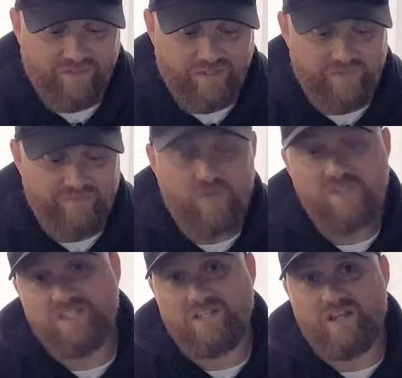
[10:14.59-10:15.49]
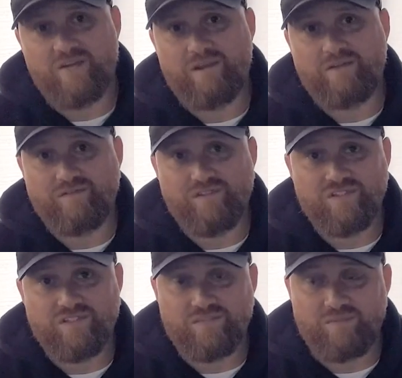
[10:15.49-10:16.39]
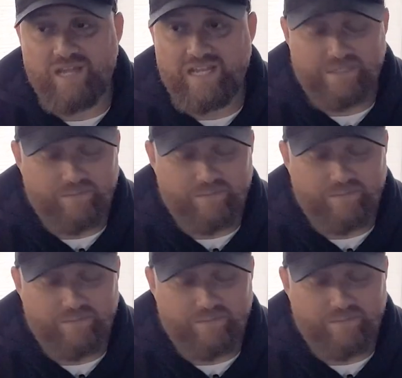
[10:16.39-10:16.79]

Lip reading: really been focusing a lot of my reviews on some lights.